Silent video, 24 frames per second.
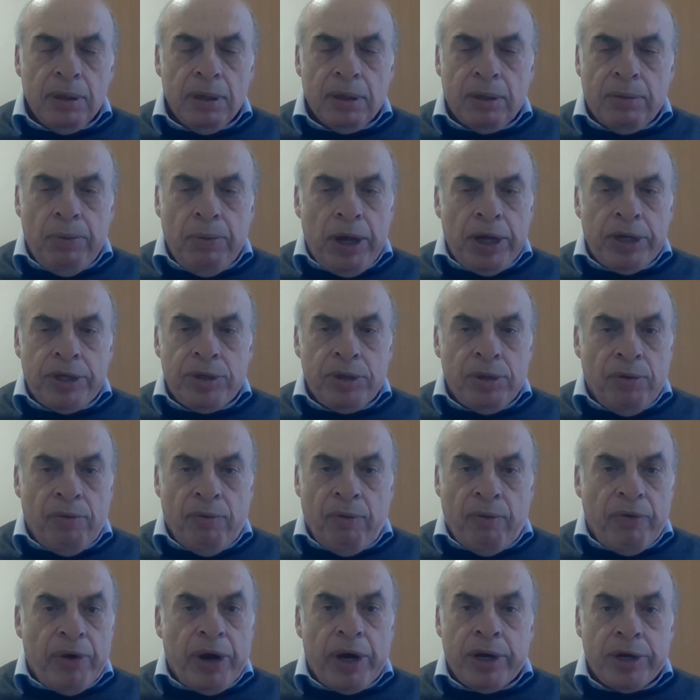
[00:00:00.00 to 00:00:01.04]
a question
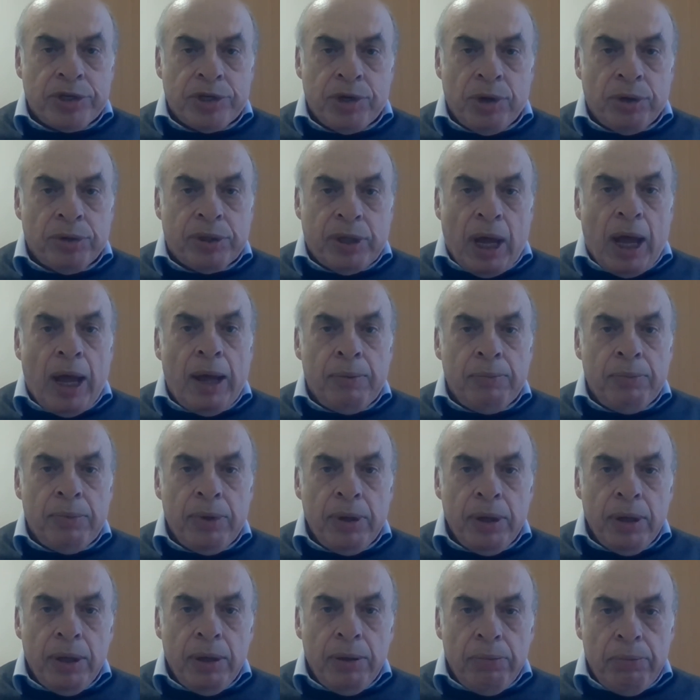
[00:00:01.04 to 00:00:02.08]
of a very short
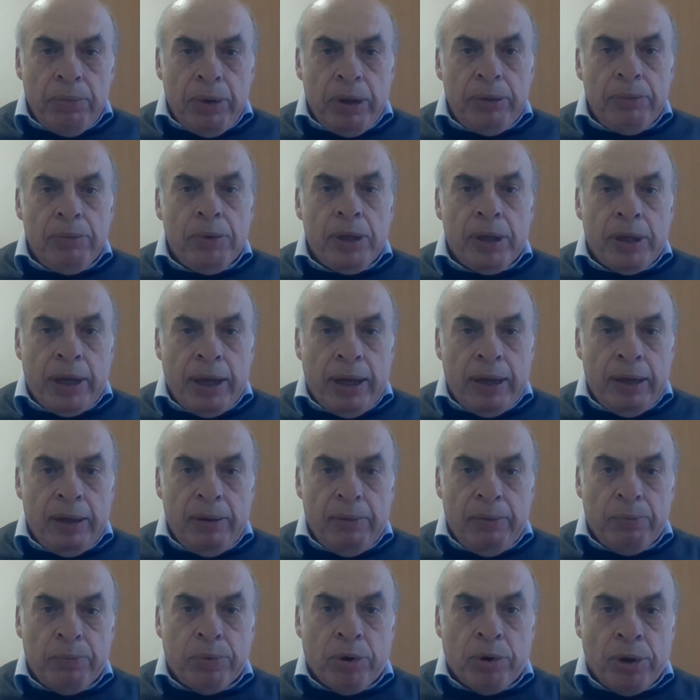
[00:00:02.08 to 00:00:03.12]
time when we'll
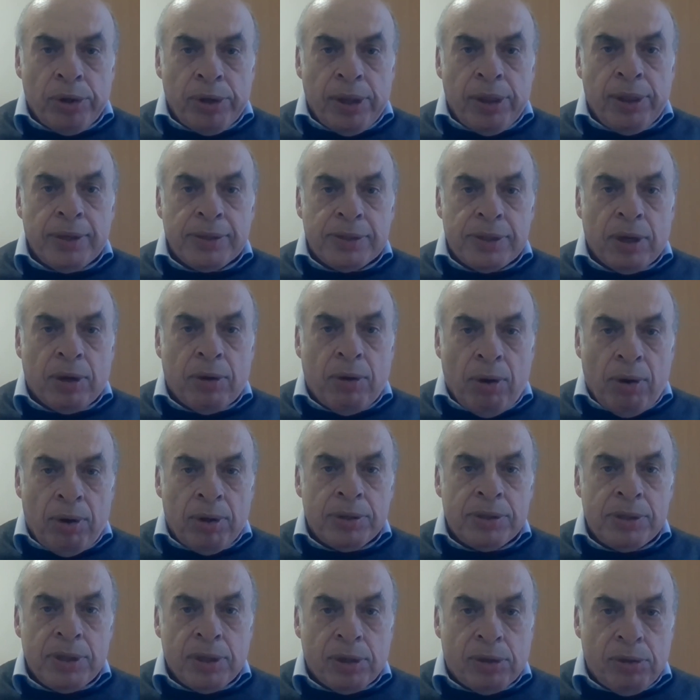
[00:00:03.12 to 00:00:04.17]
broaden these
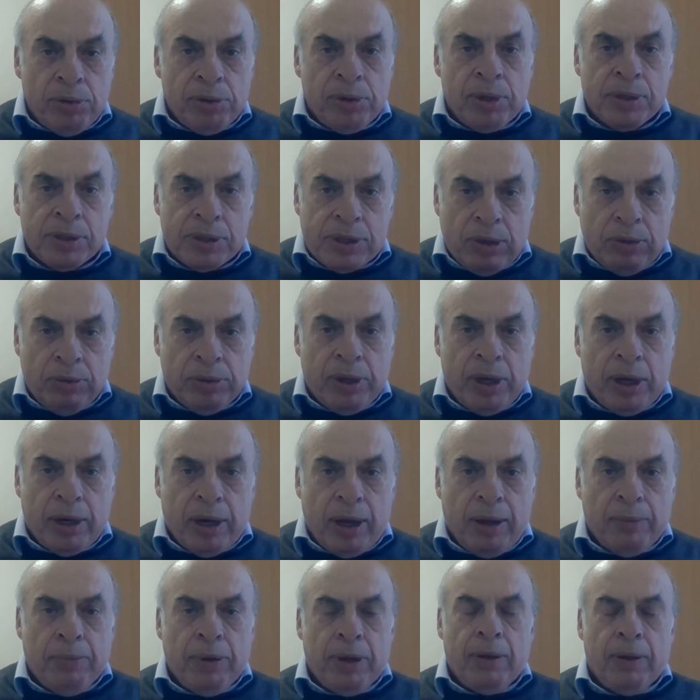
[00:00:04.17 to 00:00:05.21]
accords, including Saudi
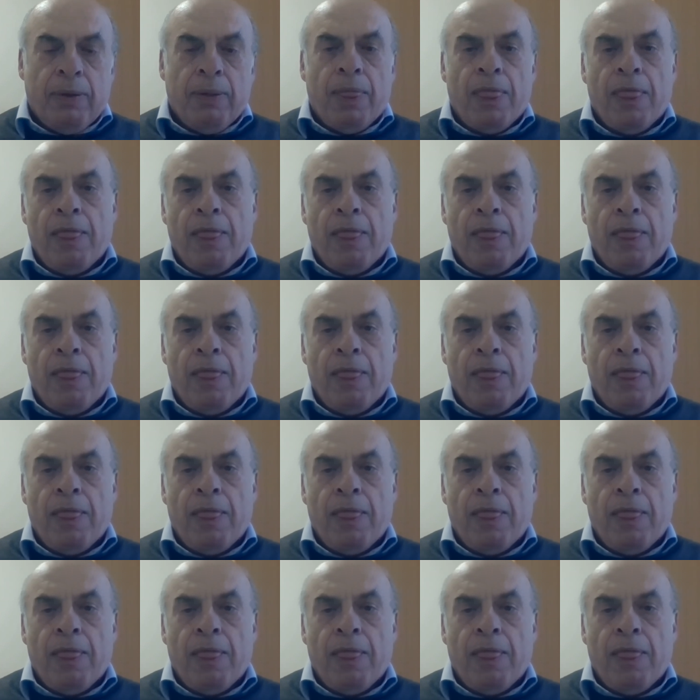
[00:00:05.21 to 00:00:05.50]
Arabia.